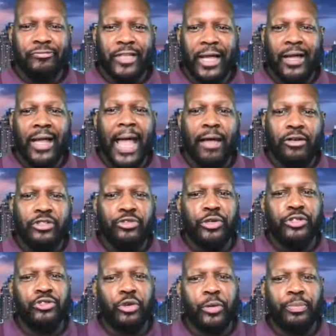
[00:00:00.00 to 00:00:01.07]
you how did you
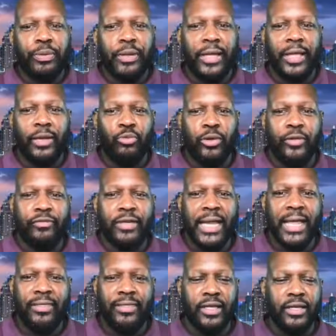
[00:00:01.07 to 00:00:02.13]
enjoy playing with
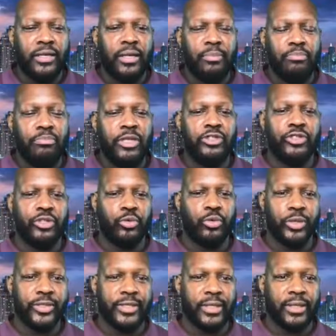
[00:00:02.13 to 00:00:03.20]
Nathan Mitchell
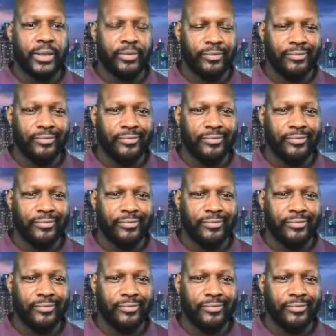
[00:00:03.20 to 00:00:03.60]
recently?